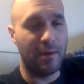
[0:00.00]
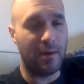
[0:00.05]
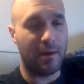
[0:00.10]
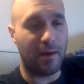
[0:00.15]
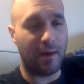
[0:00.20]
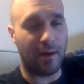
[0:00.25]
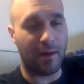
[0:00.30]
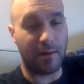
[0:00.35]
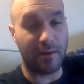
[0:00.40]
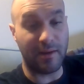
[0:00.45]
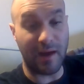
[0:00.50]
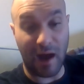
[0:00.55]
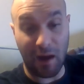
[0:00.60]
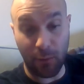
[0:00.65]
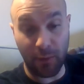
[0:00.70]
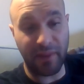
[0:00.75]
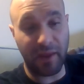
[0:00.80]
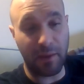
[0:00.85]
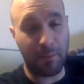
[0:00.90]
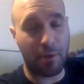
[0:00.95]
uh, got
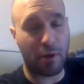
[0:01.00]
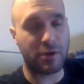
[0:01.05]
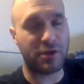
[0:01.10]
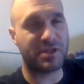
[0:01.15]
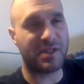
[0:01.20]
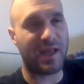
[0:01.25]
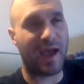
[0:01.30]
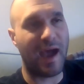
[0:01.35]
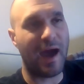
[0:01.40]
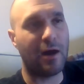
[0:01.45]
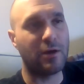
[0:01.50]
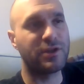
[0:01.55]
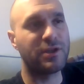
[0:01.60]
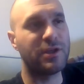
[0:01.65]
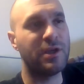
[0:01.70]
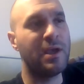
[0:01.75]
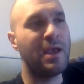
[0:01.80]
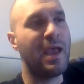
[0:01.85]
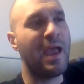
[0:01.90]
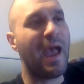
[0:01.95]
when they purchased the house.
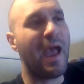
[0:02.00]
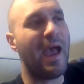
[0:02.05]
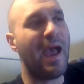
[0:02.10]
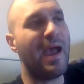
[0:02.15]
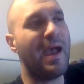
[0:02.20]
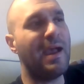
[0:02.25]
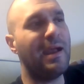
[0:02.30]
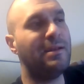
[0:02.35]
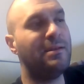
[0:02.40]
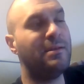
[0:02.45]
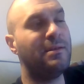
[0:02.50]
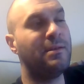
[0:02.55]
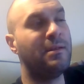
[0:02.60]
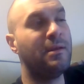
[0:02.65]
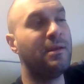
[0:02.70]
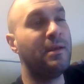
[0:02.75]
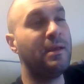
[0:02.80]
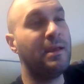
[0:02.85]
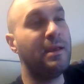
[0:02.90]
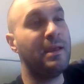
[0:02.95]
And
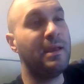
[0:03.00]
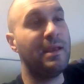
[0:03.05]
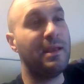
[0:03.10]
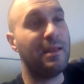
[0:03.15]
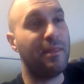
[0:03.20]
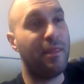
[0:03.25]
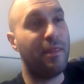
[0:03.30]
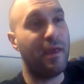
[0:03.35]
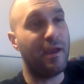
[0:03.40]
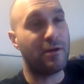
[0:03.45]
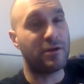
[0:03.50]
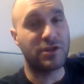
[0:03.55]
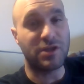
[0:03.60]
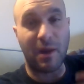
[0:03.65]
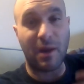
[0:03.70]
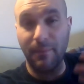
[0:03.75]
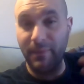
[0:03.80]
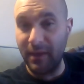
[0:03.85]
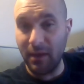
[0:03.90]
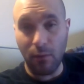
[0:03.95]
there's
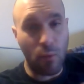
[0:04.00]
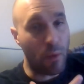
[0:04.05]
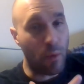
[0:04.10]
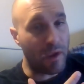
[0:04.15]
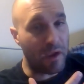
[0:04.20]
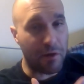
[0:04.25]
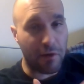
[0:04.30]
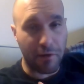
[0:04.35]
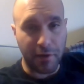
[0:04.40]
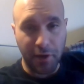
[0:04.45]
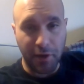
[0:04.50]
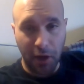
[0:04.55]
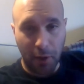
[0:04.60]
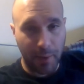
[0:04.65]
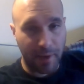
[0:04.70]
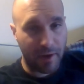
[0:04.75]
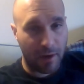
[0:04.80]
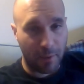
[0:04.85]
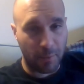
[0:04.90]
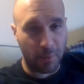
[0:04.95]
something weird
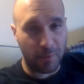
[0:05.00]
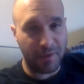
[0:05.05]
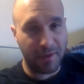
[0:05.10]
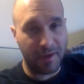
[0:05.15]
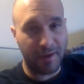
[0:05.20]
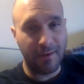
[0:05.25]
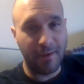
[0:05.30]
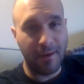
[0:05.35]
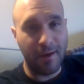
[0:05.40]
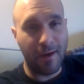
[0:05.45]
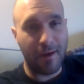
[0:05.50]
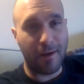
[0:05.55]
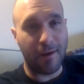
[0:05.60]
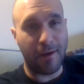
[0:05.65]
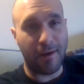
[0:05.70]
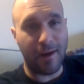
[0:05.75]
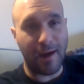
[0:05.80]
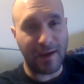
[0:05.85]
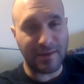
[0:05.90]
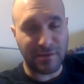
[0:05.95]
going on with it.
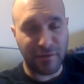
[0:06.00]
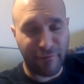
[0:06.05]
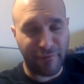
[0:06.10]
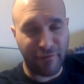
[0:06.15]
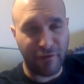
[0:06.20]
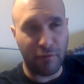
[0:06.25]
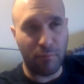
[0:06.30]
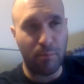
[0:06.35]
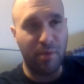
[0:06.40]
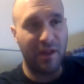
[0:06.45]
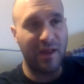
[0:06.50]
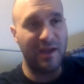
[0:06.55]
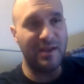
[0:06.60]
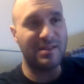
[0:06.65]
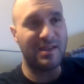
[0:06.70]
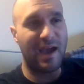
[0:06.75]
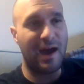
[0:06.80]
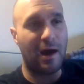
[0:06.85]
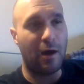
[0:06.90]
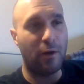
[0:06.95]
Uh, as the film plays
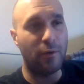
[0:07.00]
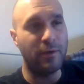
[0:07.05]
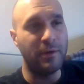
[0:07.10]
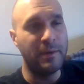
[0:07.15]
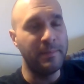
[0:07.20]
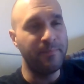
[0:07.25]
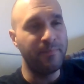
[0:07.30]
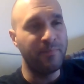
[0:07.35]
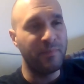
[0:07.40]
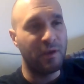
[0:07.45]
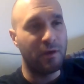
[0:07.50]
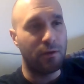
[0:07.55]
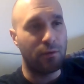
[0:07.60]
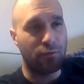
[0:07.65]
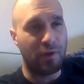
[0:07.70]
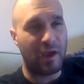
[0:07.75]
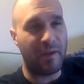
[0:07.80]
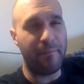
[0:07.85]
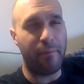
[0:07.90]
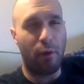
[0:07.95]
out,
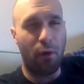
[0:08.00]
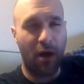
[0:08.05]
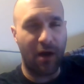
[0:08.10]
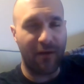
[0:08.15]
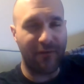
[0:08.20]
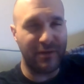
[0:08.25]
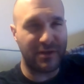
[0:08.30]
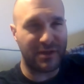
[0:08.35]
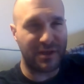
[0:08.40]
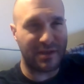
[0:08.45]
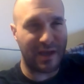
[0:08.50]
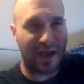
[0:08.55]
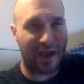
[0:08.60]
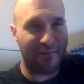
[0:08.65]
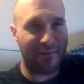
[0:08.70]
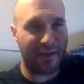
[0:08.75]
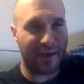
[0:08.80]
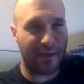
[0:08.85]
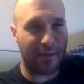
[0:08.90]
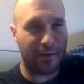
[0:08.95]
Rainbow Harvest is
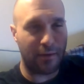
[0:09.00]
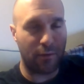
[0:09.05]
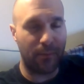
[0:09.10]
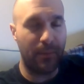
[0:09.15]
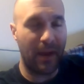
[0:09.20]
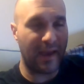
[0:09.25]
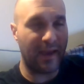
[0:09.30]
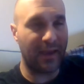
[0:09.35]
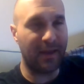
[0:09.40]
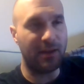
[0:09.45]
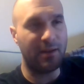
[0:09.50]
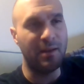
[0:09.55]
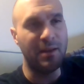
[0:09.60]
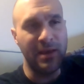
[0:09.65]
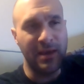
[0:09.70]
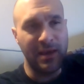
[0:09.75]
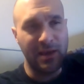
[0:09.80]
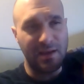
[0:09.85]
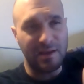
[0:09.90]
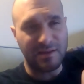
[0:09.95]
having it, or Megan
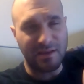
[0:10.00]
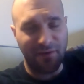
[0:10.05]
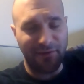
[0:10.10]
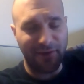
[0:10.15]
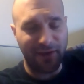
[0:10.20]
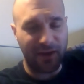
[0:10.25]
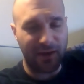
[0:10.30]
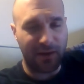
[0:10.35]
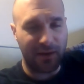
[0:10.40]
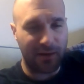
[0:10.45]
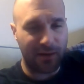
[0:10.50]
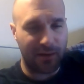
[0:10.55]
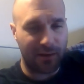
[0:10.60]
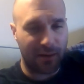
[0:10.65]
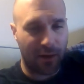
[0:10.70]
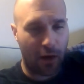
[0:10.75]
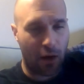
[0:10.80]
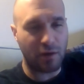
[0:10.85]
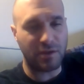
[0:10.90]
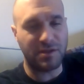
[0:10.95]
is having a, a
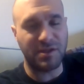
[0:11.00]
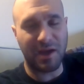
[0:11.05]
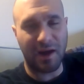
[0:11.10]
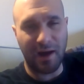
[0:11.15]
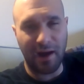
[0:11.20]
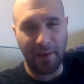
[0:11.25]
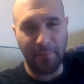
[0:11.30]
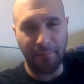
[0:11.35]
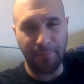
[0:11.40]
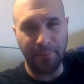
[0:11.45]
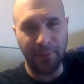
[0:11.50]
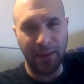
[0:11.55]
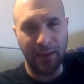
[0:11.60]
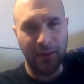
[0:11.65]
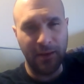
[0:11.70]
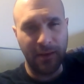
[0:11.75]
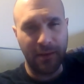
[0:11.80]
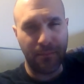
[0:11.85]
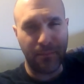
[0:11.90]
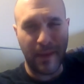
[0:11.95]
hard time
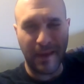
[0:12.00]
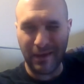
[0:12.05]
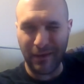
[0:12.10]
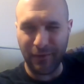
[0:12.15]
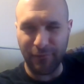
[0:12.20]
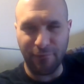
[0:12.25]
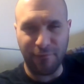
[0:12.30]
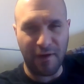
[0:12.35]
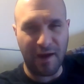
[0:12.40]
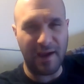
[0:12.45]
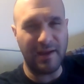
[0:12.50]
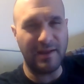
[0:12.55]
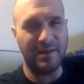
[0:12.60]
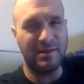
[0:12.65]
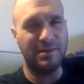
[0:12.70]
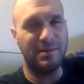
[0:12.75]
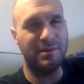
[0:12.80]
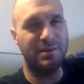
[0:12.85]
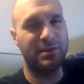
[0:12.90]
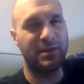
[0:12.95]
making
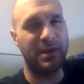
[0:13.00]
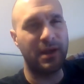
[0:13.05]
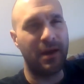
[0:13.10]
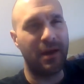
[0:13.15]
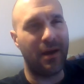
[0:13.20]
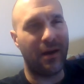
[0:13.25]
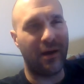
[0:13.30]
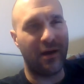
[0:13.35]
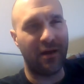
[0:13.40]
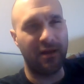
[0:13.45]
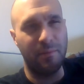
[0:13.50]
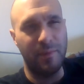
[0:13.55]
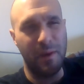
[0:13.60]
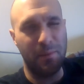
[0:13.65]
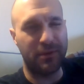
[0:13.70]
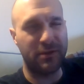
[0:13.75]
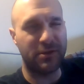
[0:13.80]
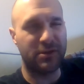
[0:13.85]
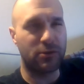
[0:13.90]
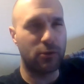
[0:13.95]
friends. Uh, the
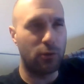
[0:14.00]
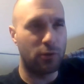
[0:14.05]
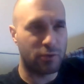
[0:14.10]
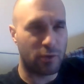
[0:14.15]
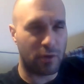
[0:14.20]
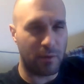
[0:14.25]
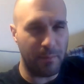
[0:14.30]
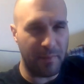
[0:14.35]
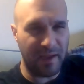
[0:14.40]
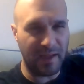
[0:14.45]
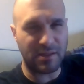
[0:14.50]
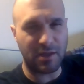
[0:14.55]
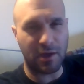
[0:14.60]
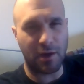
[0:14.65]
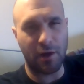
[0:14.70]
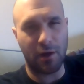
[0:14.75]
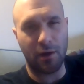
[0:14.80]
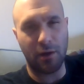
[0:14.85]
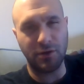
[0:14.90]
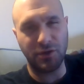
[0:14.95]
people in school sort of mean to
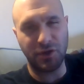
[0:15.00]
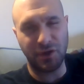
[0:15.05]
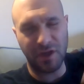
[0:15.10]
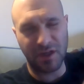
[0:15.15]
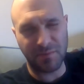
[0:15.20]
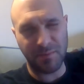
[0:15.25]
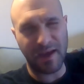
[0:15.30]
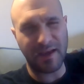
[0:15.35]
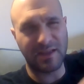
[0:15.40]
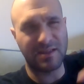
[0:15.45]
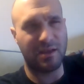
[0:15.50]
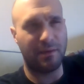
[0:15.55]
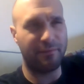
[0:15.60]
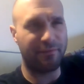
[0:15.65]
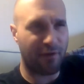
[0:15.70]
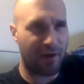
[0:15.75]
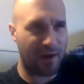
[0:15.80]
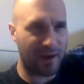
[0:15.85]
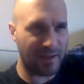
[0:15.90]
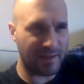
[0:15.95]
her. She does make some
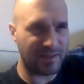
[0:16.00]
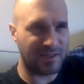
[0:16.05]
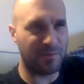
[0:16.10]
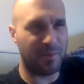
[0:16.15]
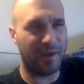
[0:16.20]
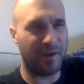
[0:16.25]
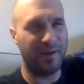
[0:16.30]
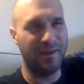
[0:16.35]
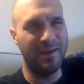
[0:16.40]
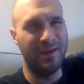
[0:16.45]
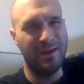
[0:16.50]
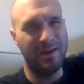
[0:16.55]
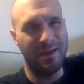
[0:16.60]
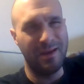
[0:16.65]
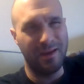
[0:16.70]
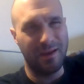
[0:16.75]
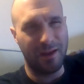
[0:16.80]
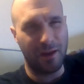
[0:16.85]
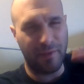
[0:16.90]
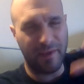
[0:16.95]
friends, but
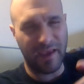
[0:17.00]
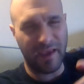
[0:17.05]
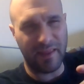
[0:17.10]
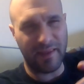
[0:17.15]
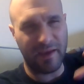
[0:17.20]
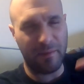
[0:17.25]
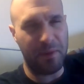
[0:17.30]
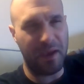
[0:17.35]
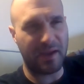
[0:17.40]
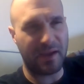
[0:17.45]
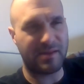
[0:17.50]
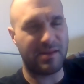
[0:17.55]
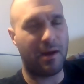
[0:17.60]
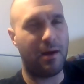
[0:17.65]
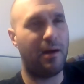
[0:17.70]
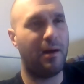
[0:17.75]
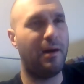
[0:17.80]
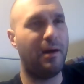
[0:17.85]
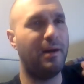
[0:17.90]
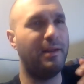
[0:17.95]
you know they get like picked
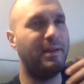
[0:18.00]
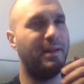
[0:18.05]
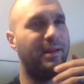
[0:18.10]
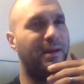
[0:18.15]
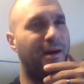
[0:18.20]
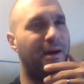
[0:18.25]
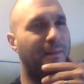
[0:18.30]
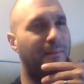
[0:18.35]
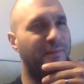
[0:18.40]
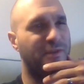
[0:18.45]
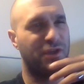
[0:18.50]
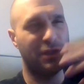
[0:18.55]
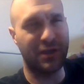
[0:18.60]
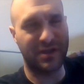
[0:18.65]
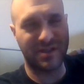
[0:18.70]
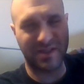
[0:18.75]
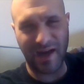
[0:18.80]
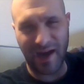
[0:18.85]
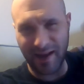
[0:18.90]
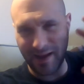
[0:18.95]
on, and um, she
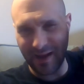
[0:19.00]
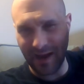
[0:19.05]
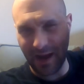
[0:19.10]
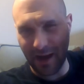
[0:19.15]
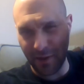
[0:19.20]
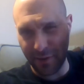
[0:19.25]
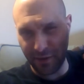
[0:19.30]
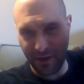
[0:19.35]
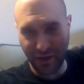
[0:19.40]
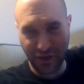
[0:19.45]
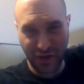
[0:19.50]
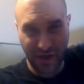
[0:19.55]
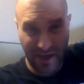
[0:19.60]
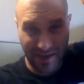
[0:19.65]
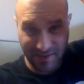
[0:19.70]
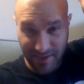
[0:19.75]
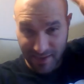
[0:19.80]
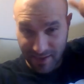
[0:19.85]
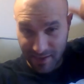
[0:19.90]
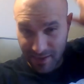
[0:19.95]
looks kind of gothy. She
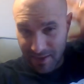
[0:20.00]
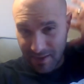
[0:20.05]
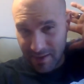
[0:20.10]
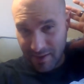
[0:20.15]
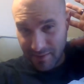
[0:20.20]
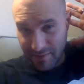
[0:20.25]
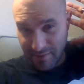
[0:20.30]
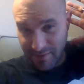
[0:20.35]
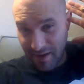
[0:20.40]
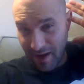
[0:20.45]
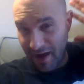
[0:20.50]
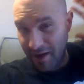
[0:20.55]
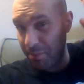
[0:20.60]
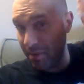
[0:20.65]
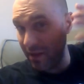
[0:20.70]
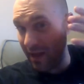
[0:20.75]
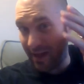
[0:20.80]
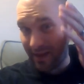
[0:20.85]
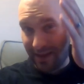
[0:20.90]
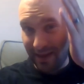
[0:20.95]
has like dyed
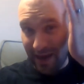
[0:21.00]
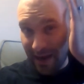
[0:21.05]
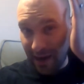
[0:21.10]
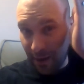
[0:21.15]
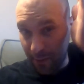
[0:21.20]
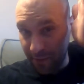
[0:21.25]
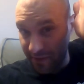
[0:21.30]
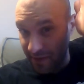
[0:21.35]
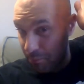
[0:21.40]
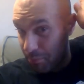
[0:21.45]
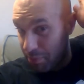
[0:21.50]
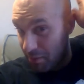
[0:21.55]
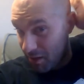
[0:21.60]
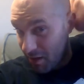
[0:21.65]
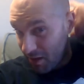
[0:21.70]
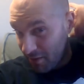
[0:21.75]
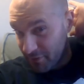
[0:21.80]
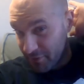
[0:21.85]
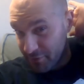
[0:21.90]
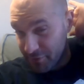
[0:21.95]
black hair with like
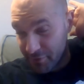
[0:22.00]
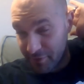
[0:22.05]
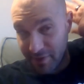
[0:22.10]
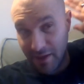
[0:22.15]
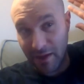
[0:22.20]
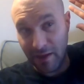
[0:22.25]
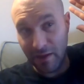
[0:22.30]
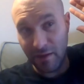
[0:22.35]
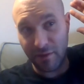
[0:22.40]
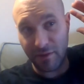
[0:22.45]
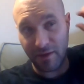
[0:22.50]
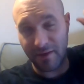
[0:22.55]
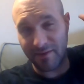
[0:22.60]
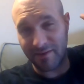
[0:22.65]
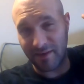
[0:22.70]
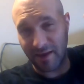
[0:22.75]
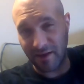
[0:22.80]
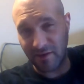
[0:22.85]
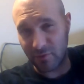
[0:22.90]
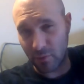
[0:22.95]
blonde underneath, and it's
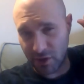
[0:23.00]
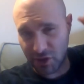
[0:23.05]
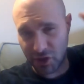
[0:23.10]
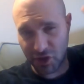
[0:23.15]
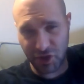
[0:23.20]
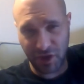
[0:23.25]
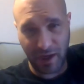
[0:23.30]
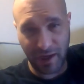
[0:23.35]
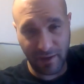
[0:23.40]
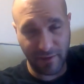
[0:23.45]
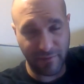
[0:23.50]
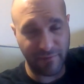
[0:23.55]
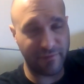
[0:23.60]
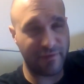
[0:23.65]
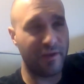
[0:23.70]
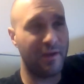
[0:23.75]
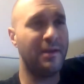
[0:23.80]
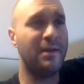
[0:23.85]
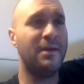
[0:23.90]
like sort of shaved